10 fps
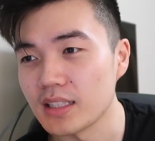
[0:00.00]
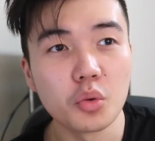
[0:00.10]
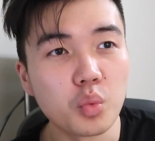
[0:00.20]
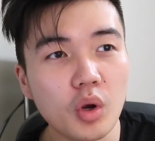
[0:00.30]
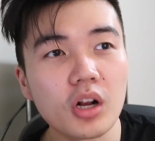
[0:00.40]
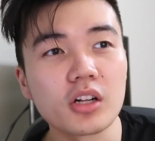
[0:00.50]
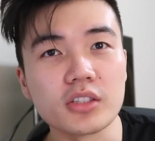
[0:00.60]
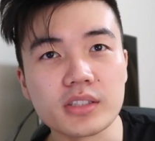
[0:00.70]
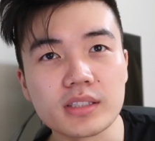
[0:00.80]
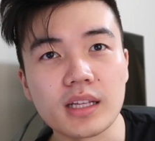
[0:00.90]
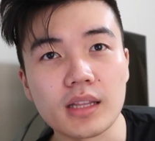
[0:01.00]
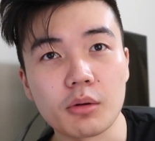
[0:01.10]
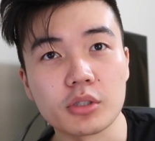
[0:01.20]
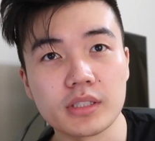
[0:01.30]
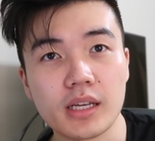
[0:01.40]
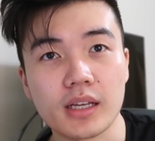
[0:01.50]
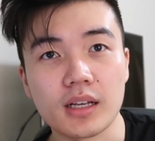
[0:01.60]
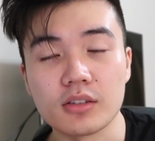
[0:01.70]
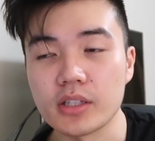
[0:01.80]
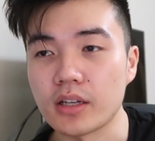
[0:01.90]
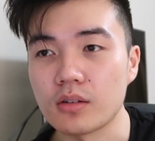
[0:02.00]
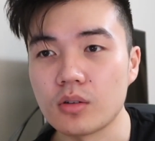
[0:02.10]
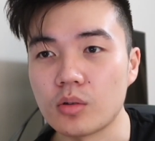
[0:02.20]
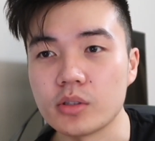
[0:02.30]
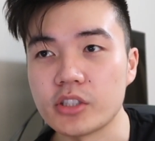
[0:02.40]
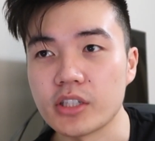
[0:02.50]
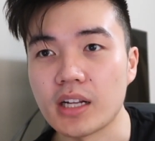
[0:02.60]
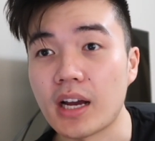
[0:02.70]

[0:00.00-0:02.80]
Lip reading: The words that they were saying, I was like, holy shit.